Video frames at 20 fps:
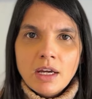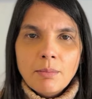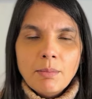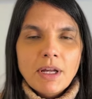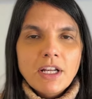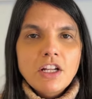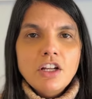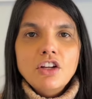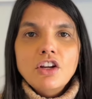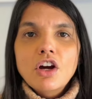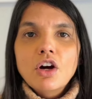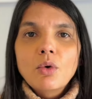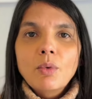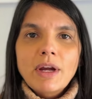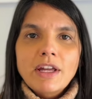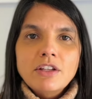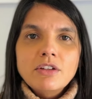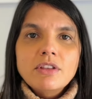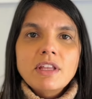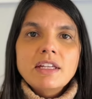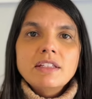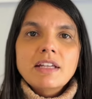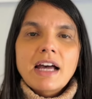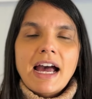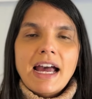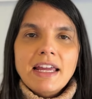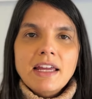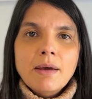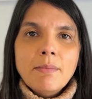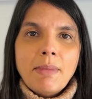but in no way do they
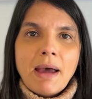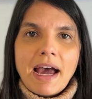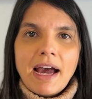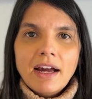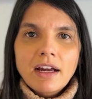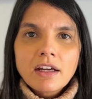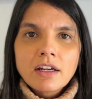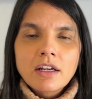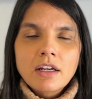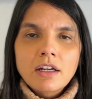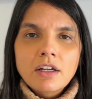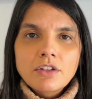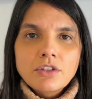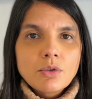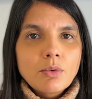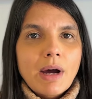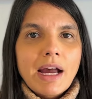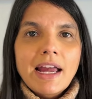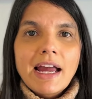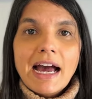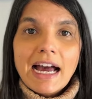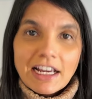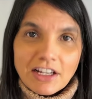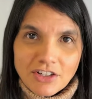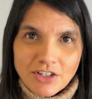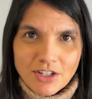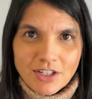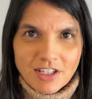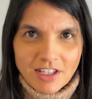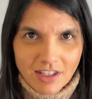tie it back to why I
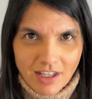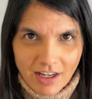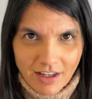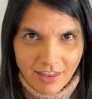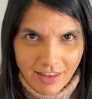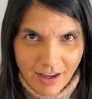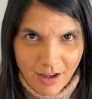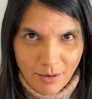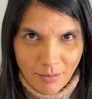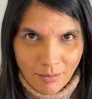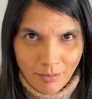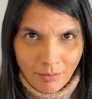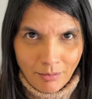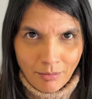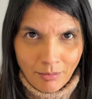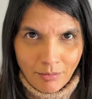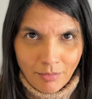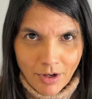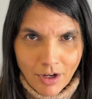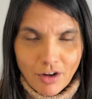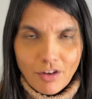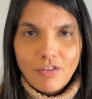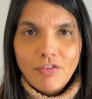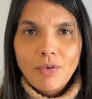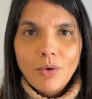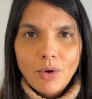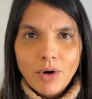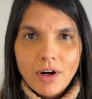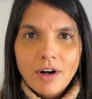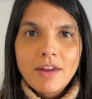should select them
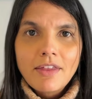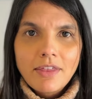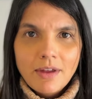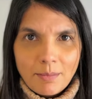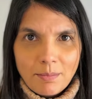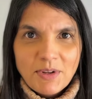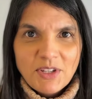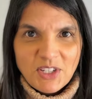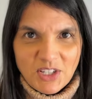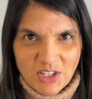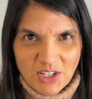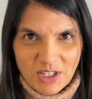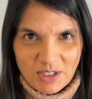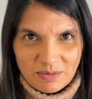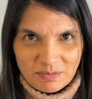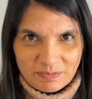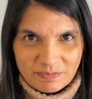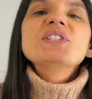for the position.